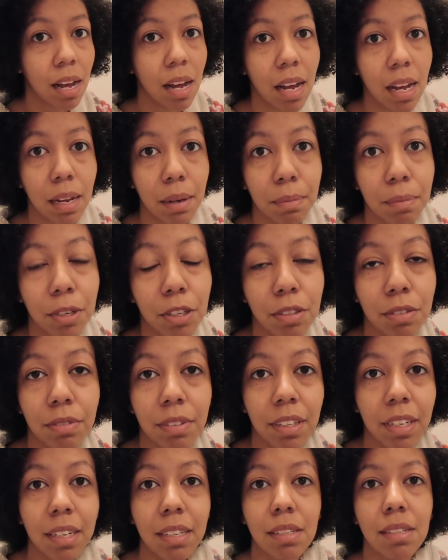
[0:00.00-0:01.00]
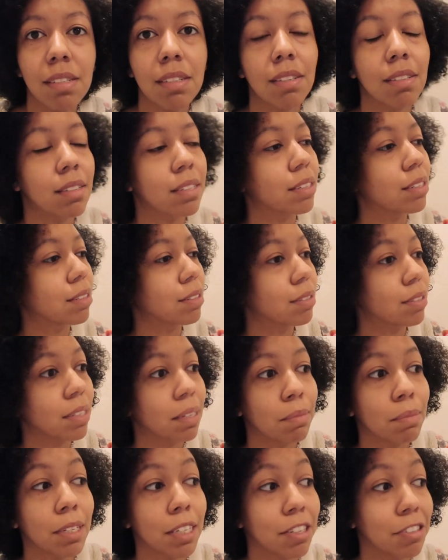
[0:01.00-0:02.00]
I'm over it, so
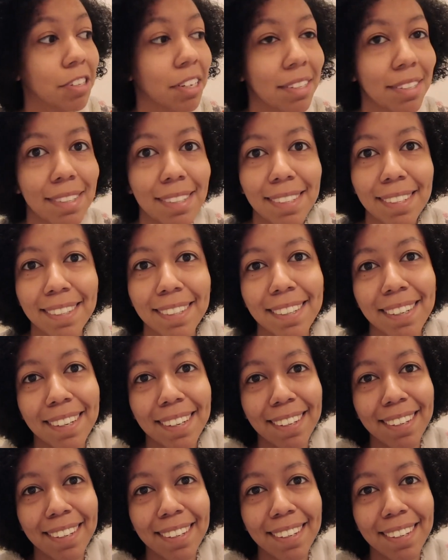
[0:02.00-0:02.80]
time to get dressed.